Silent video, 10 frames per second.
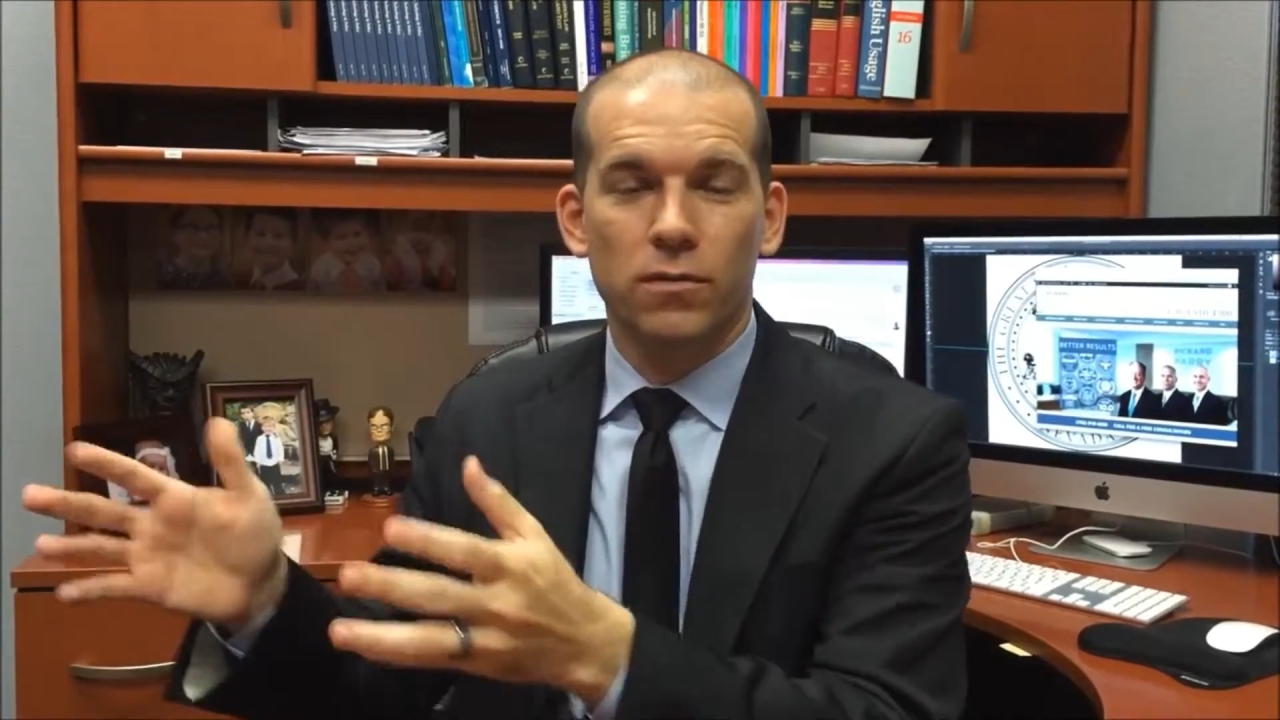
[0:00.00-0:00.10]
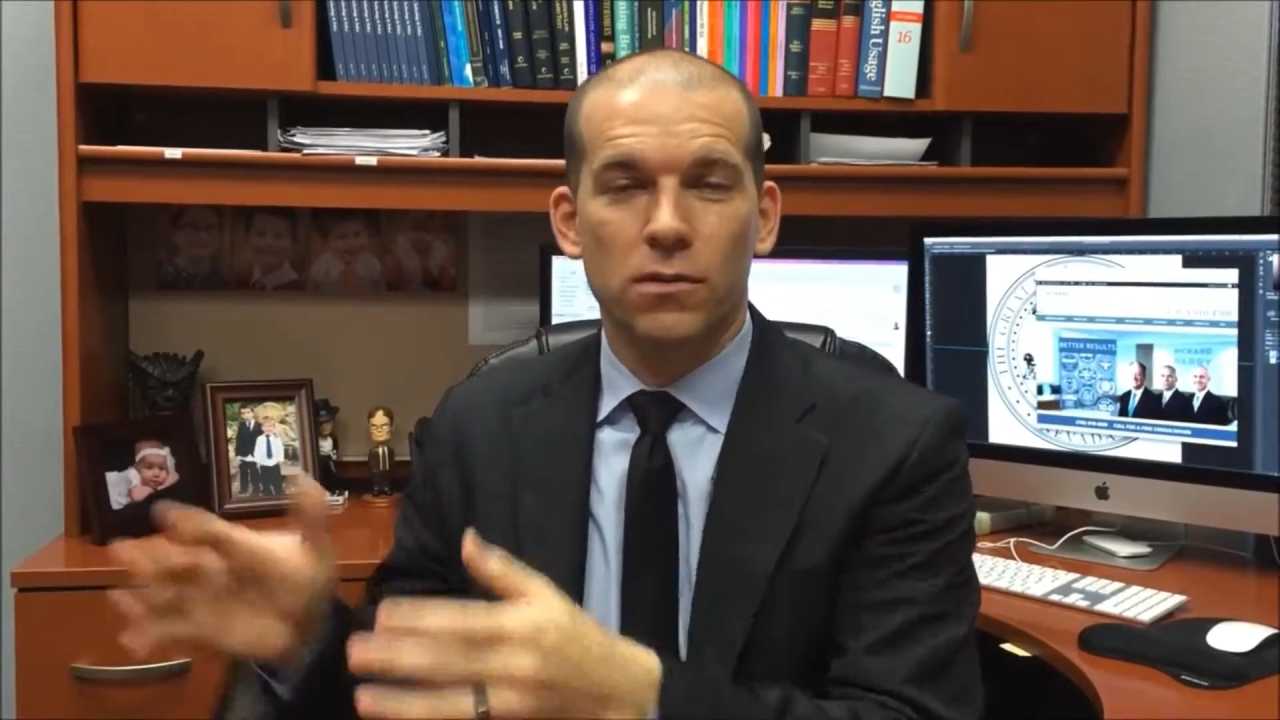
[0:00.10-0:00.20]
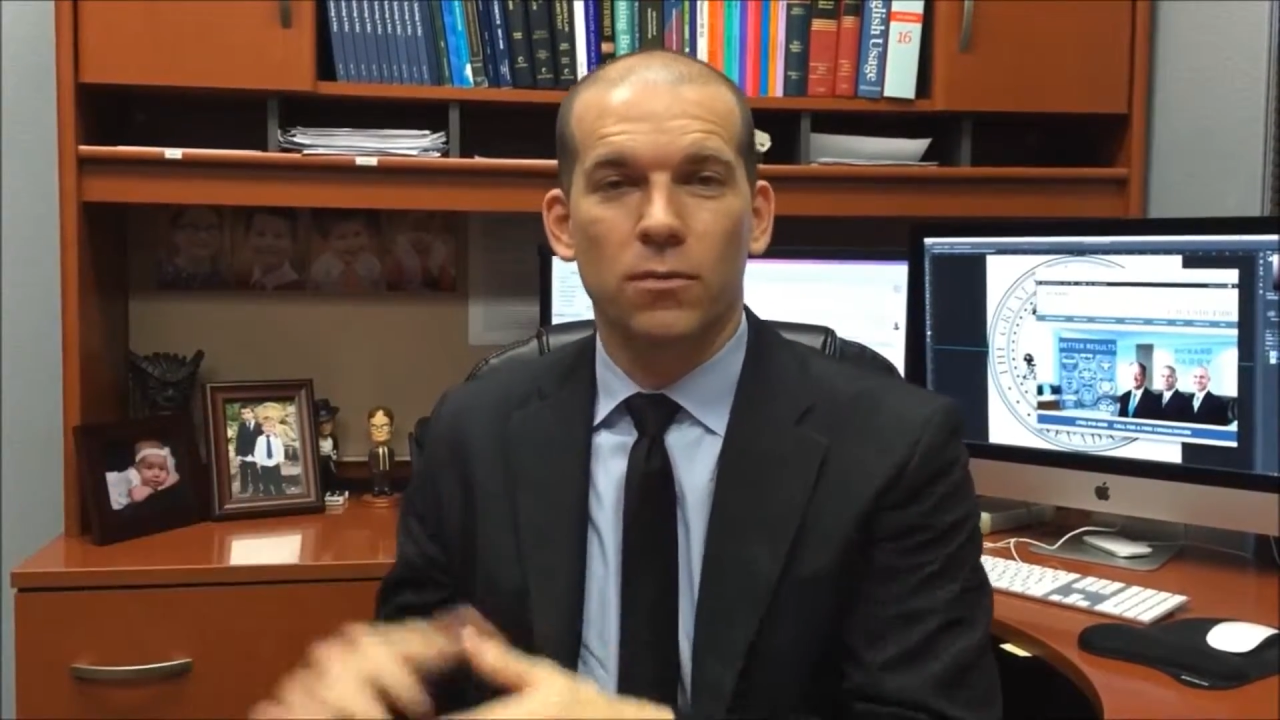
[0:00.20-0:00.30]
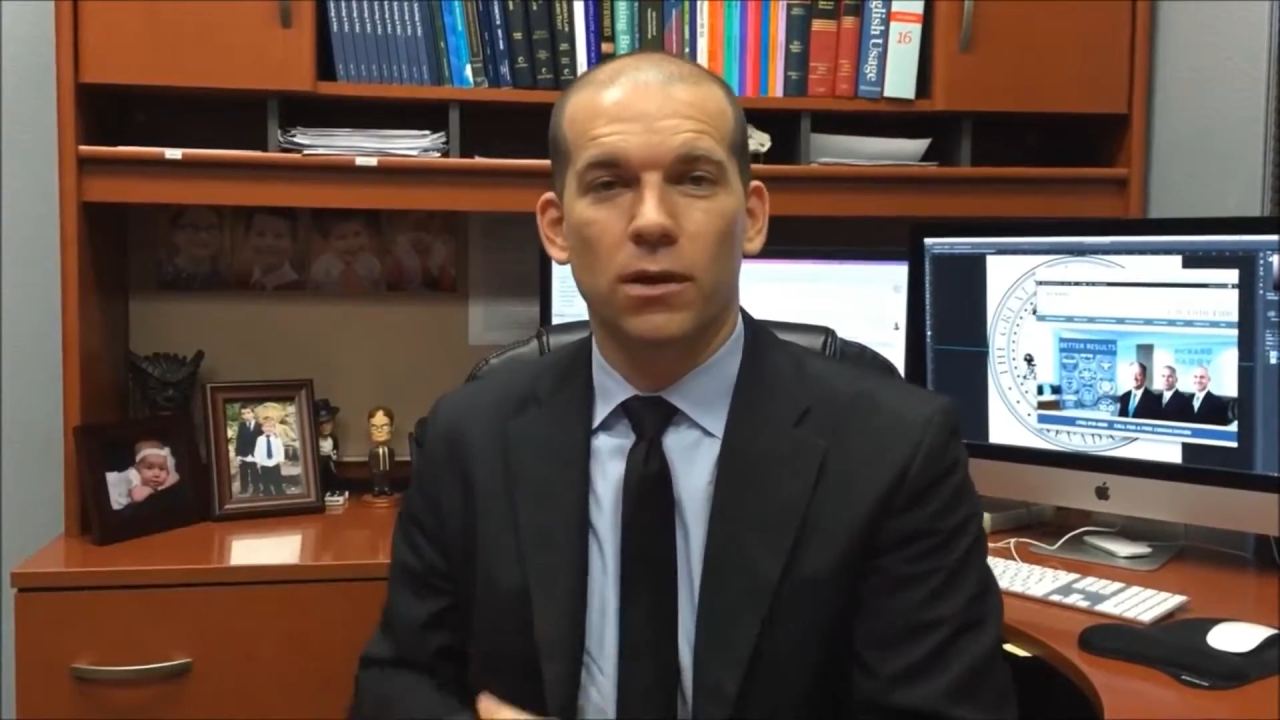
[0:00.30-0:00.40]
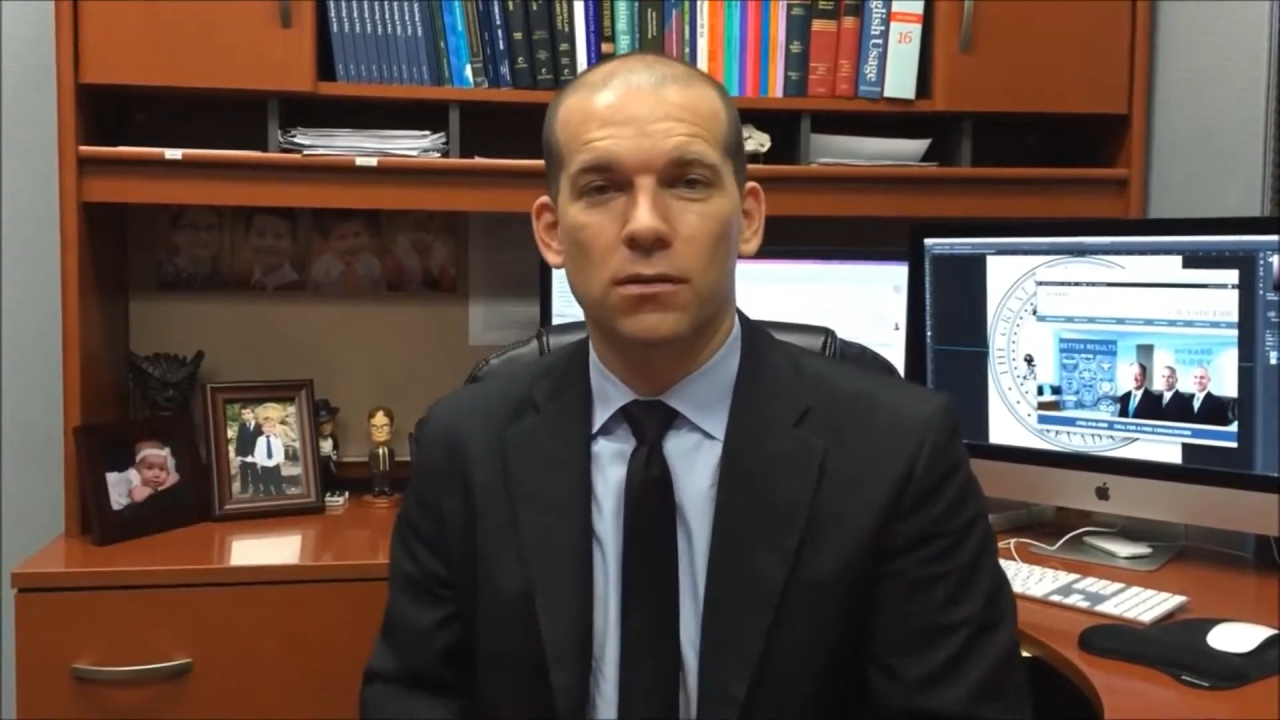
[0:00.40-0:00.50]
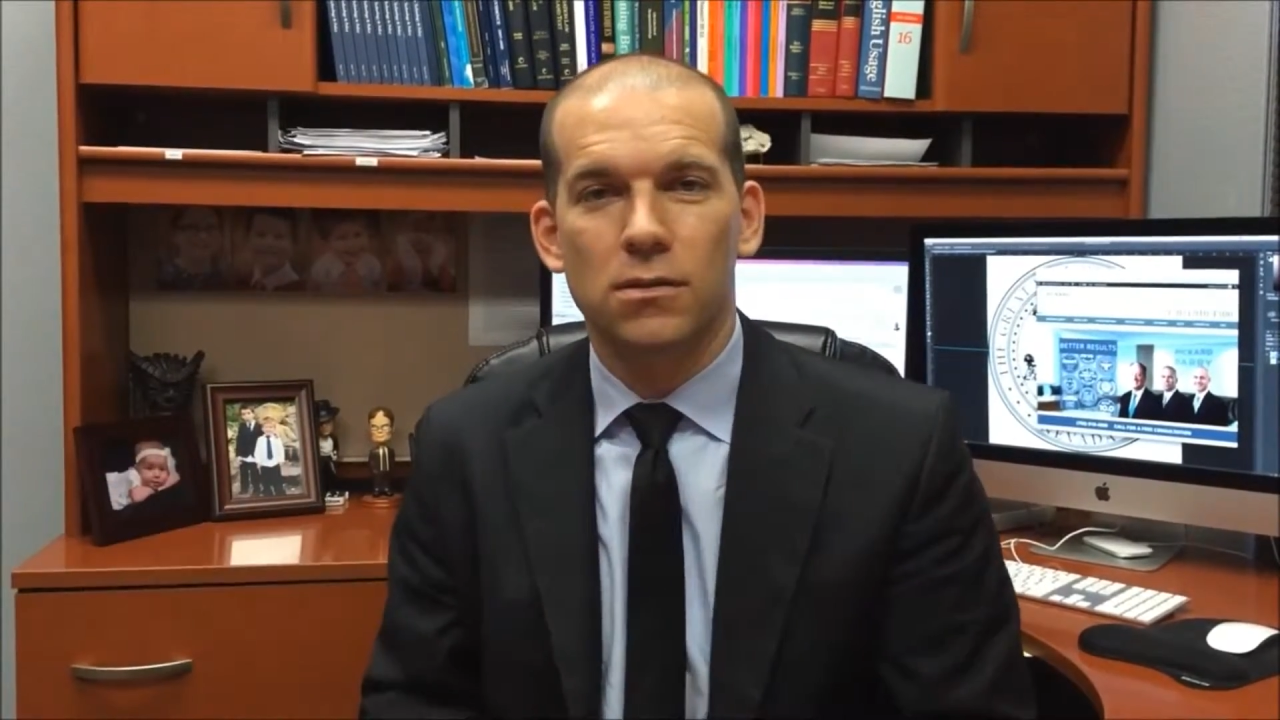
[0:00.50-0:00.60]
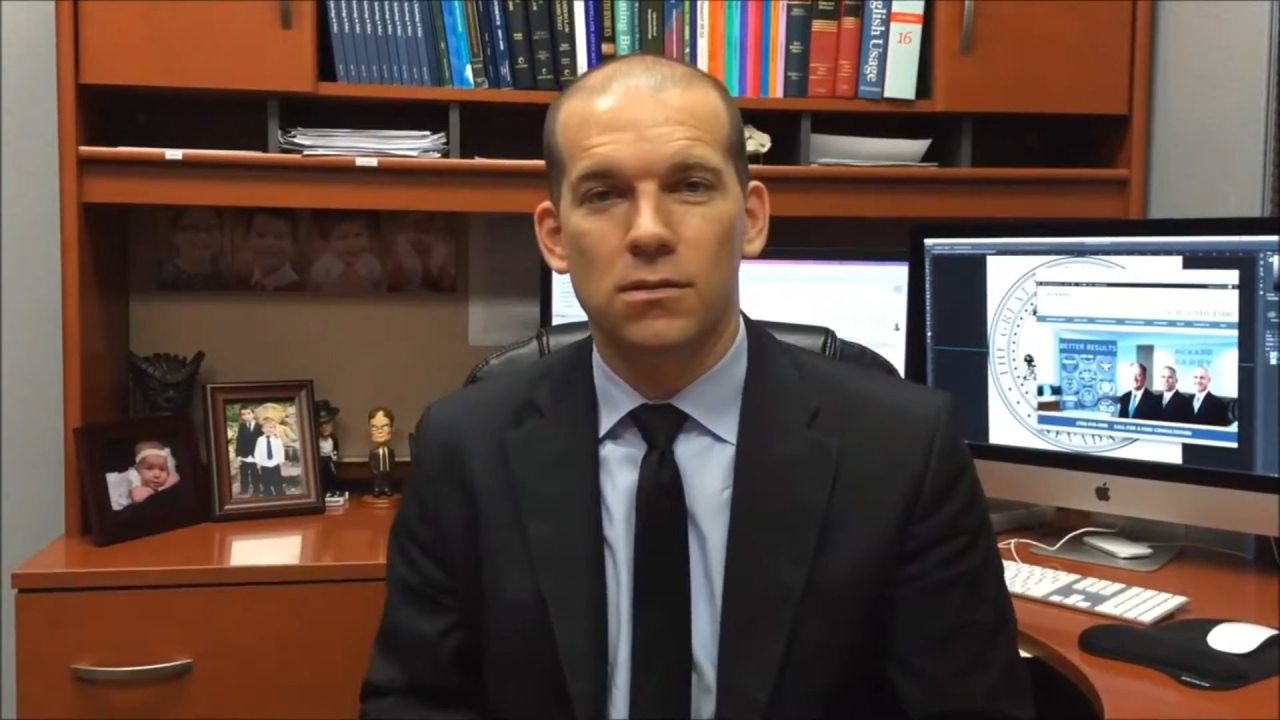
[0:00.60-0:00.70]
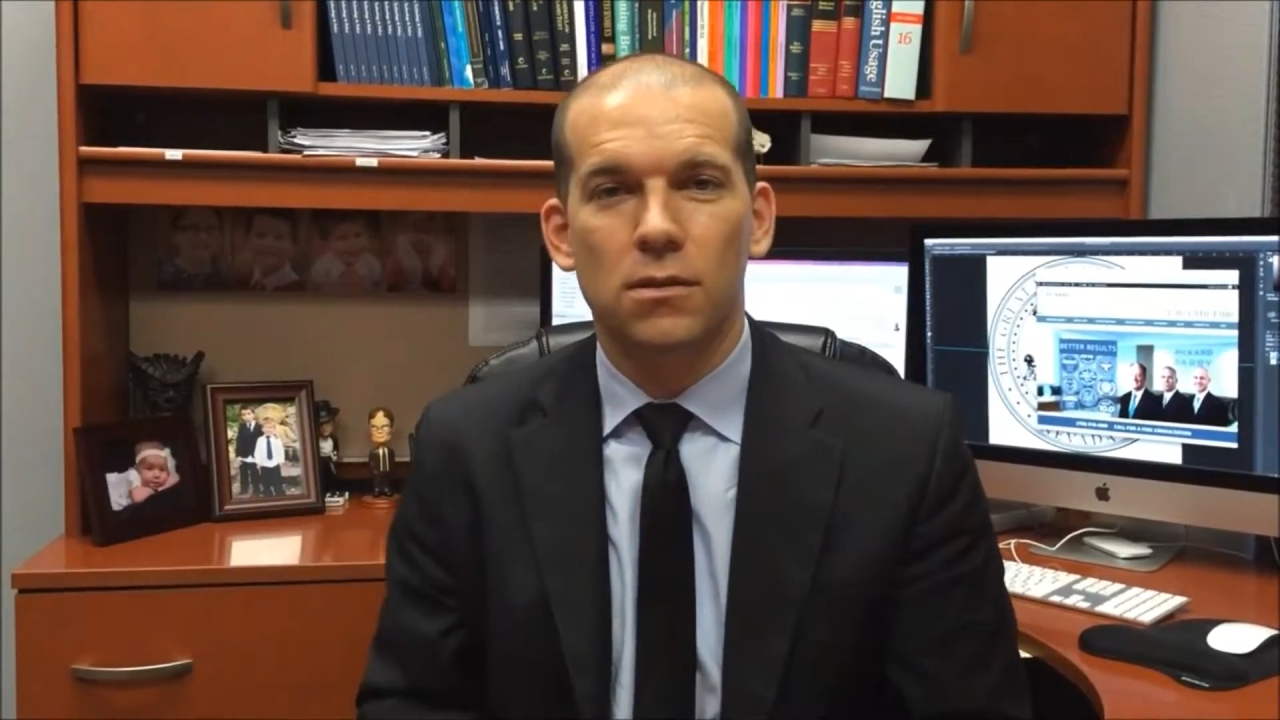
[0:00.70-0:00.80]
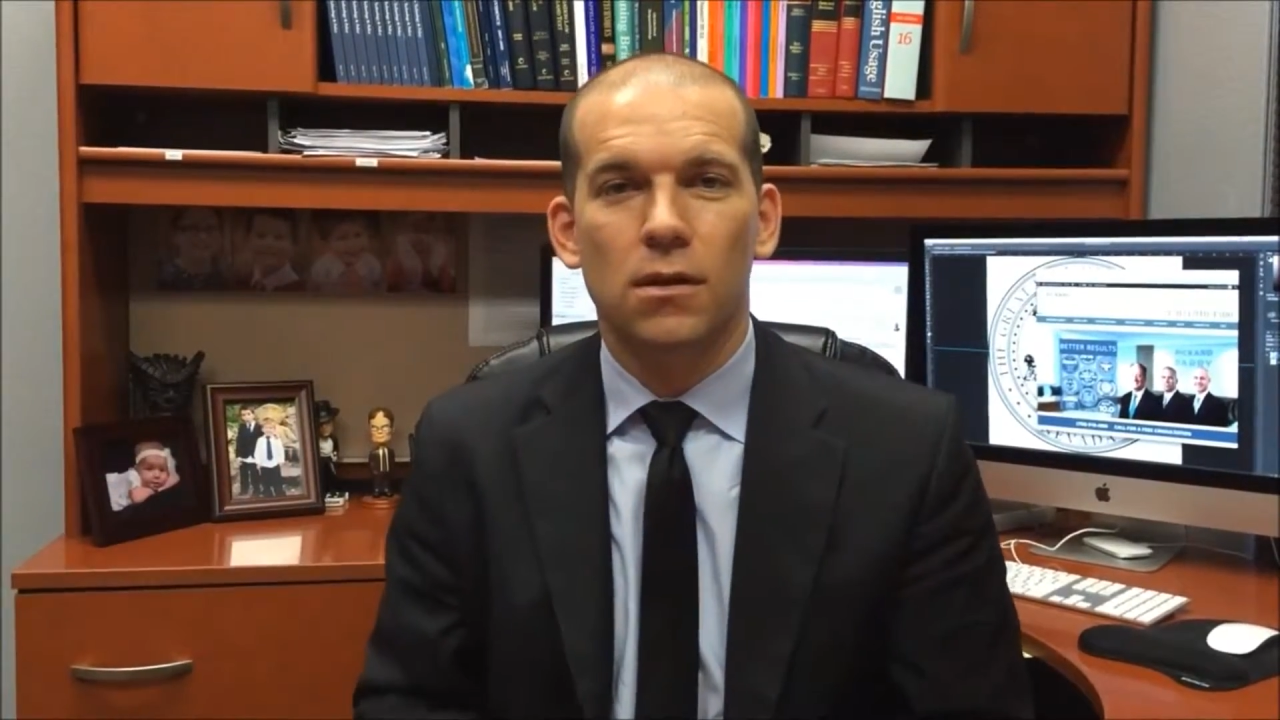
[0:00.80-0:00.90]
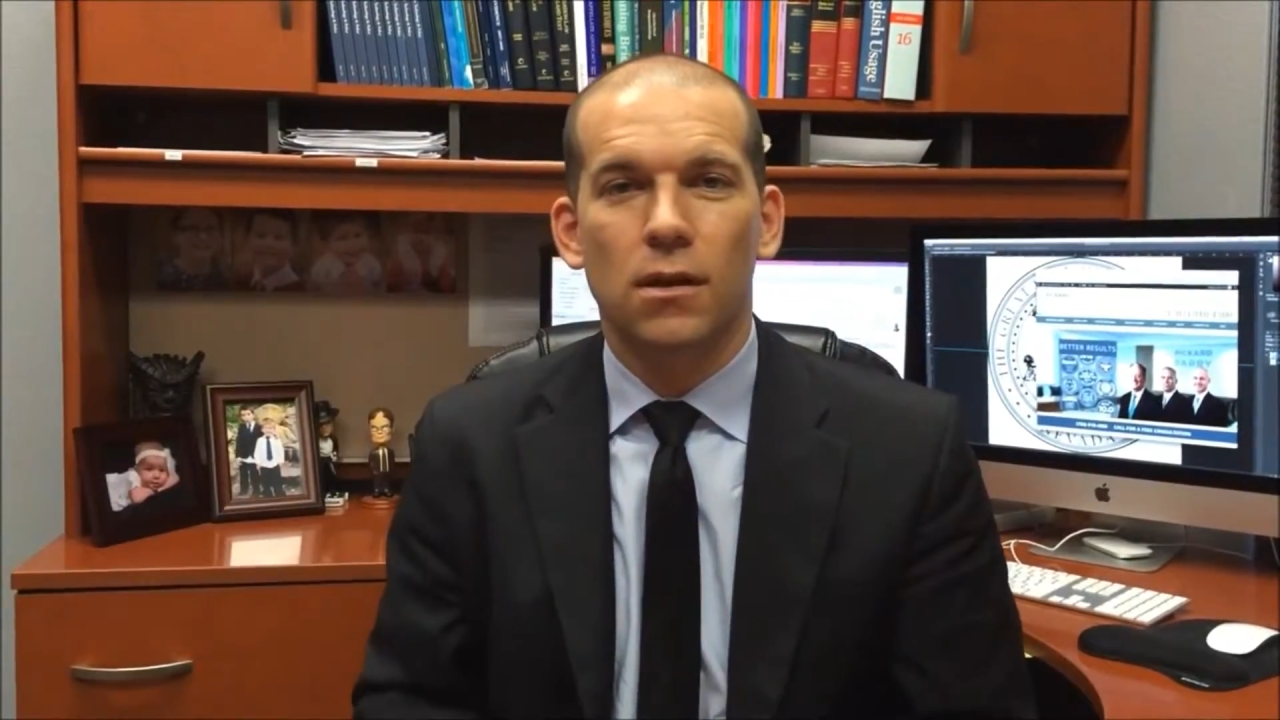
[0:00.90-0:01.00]
someone
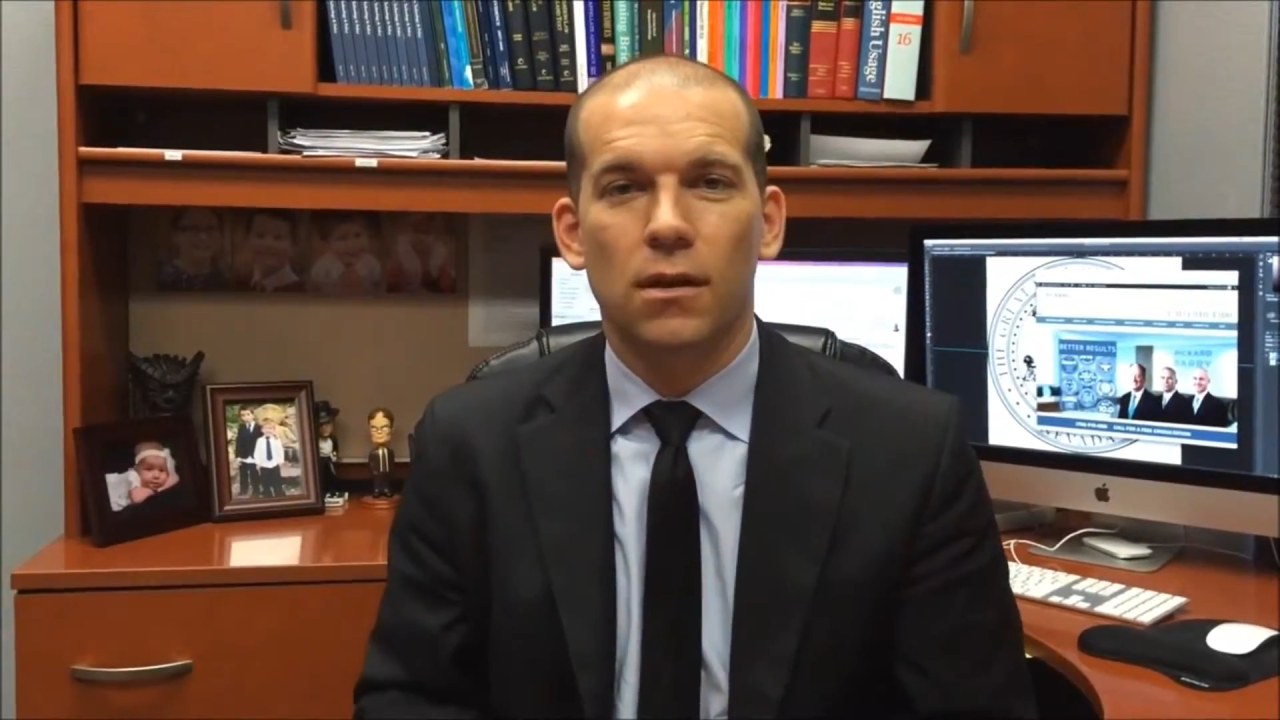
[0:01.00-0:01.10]
else's